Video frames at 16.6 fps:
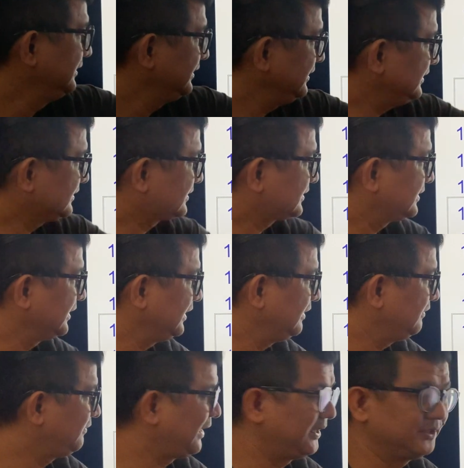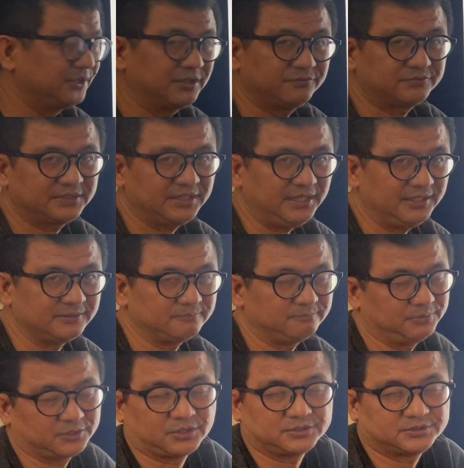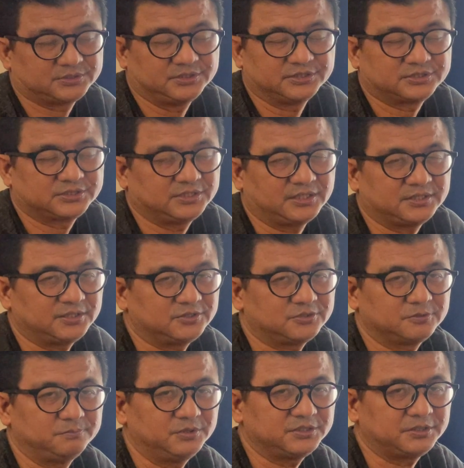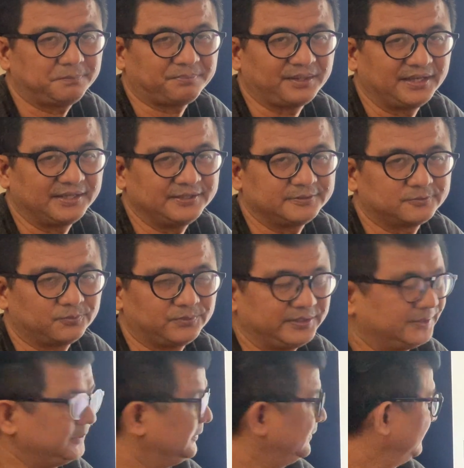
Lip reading: It's still a value of 10 because there's nothing to multiply it with.